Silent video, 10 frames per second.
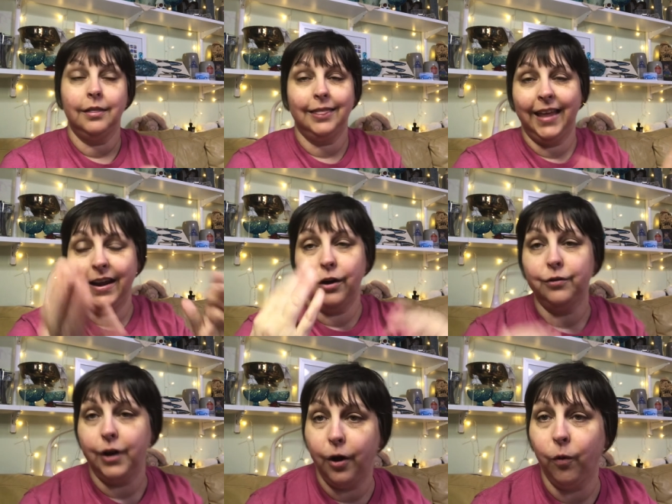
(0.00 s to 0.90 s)
they don't
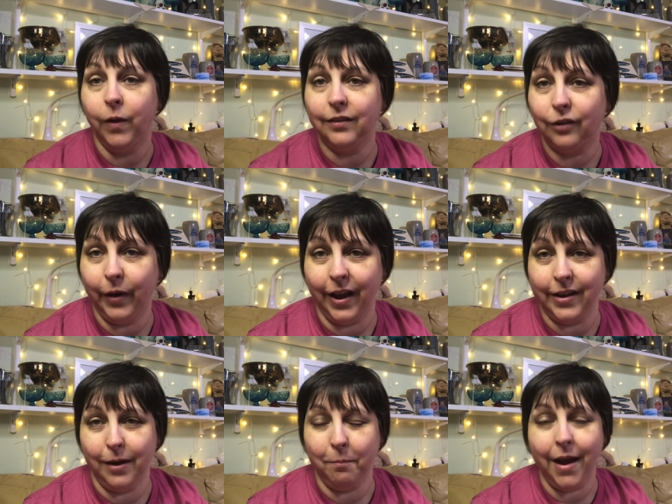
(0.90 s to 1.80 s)
know what's going on
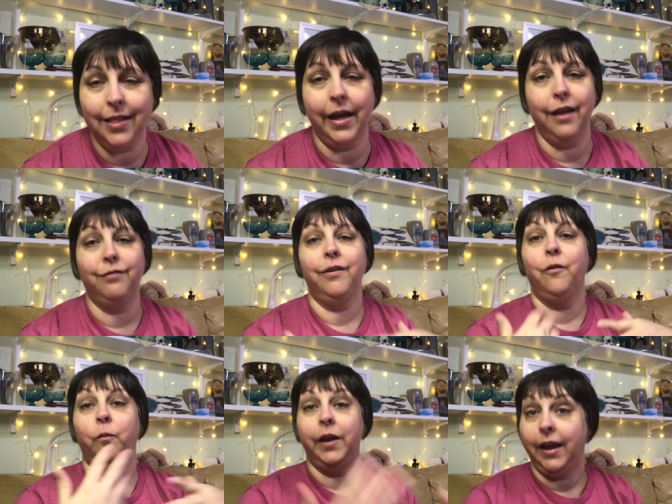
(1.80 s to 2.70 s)
in my life,
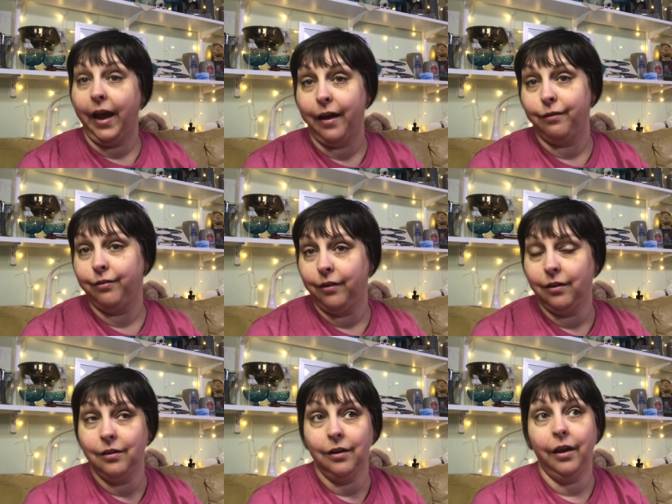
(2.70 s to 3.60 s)
we have
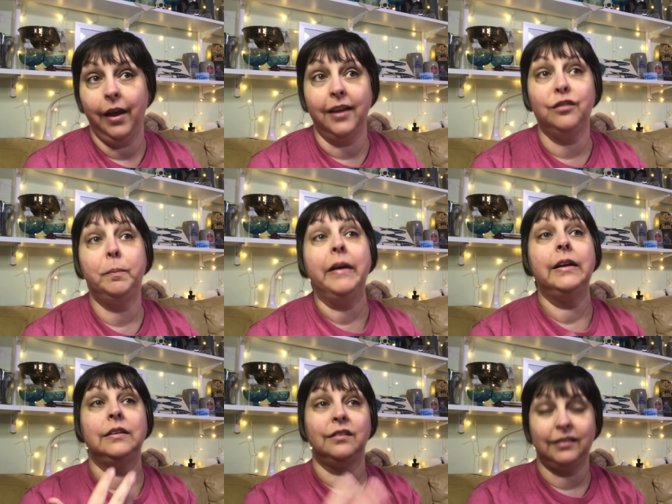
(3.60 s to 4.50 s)

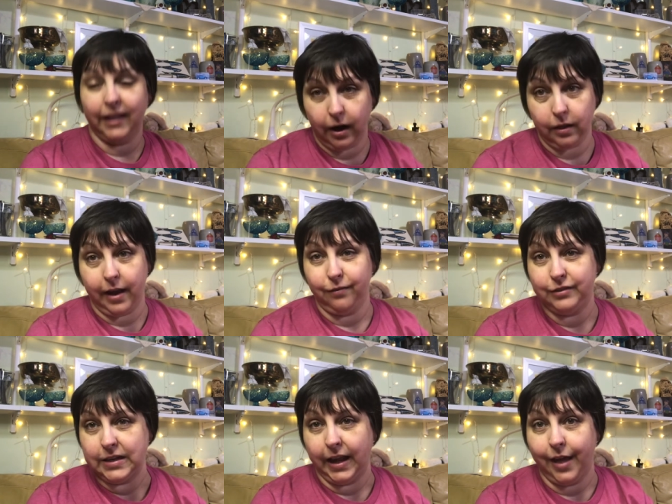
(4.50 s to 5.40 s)
experienced their life
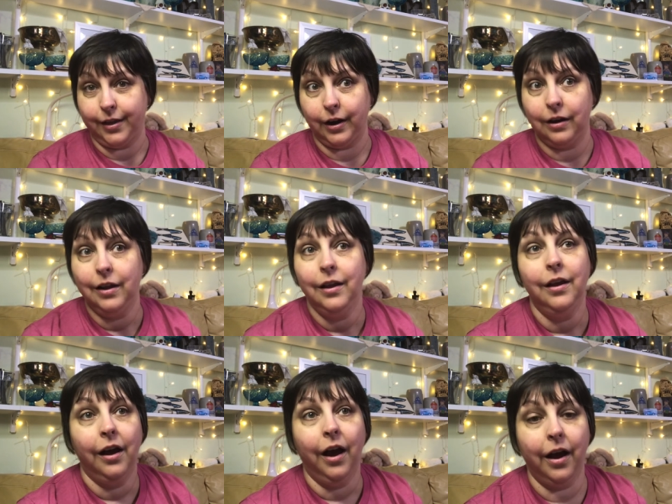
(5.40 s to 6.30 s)
together.
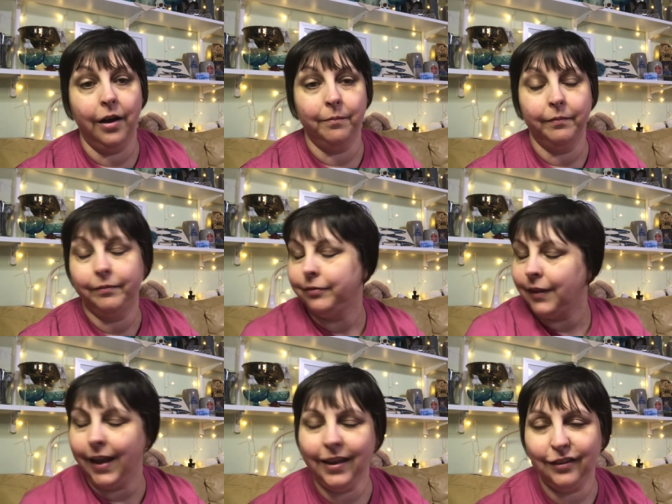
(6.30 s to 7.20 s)
Um,
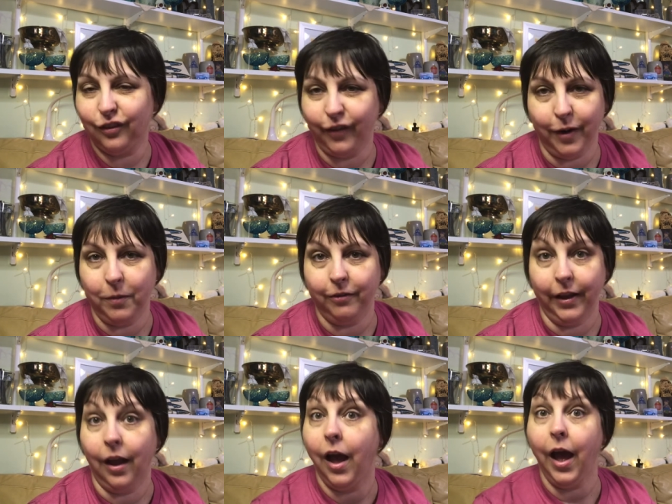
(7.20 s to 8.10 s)
and it's very
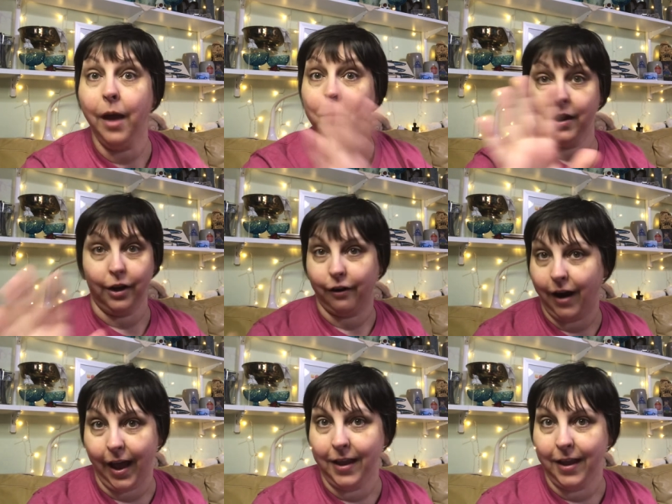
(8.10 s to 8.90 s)
moving. I'm going to cry.